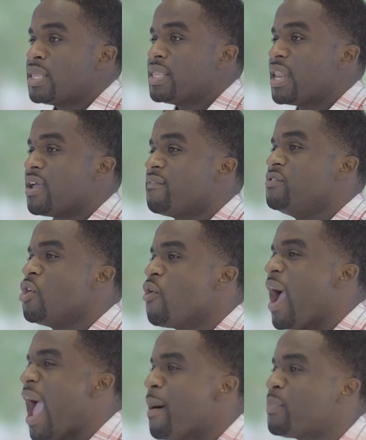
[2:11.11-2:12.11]
that if your
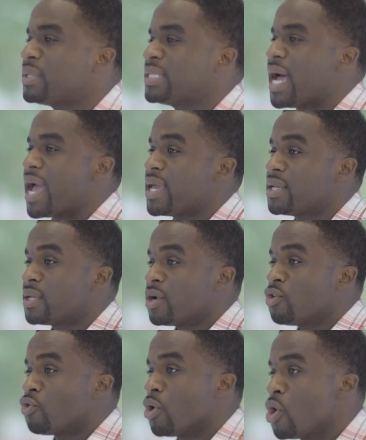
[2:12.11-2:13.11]
appetite
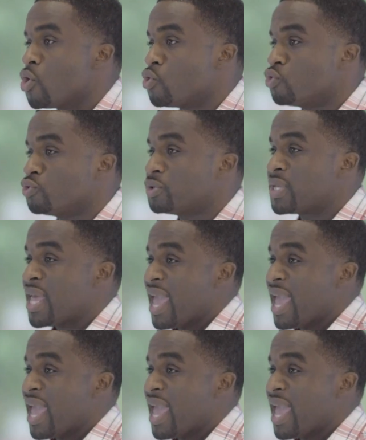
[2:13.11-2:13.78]
grows